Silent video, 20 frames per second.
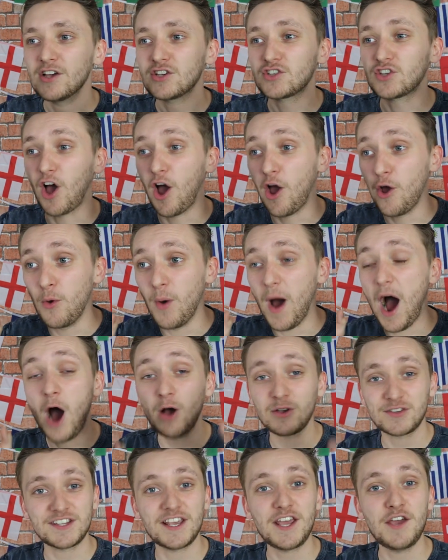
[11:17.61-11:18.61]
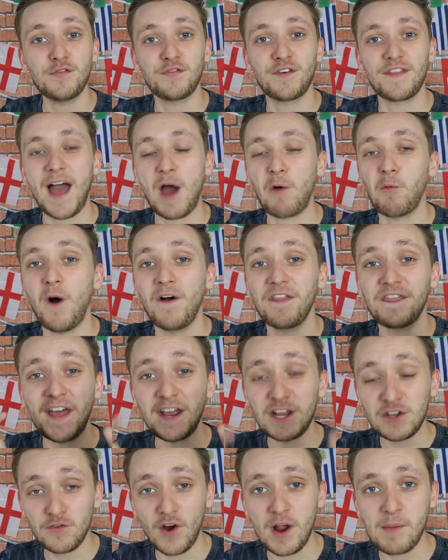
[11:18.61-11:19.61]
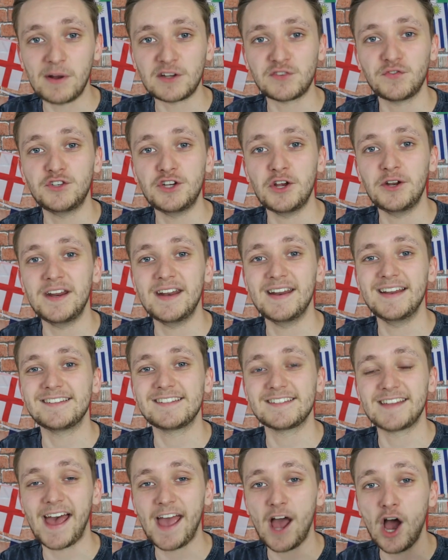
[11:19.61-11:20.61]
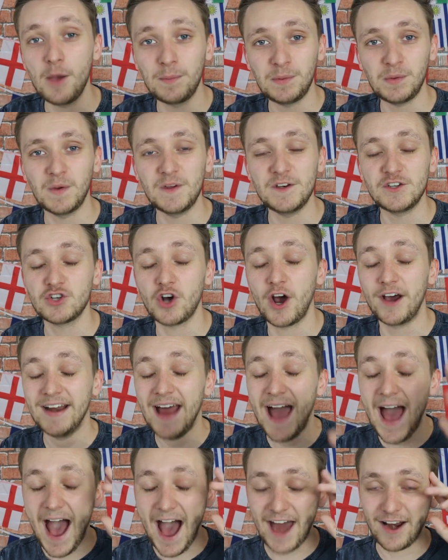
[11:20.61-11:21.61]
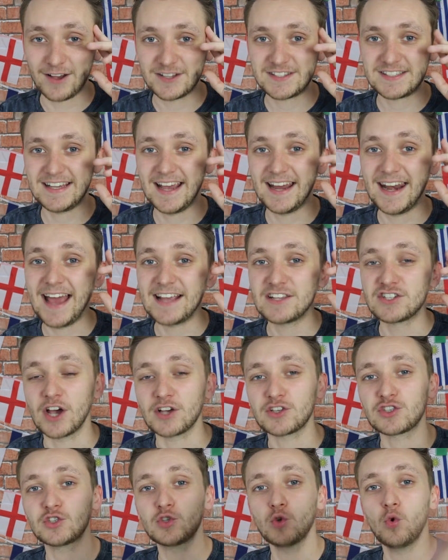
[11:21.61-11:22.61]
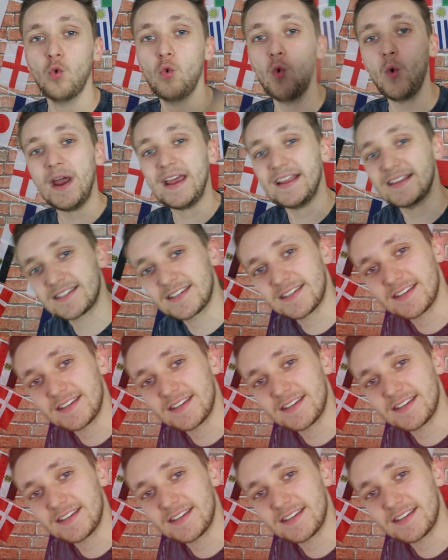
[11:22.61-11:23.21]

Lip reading: So I'll see you for that one. Thank you very much for tuning in today. I hope you enjoy, and I'll see you later. Sweet!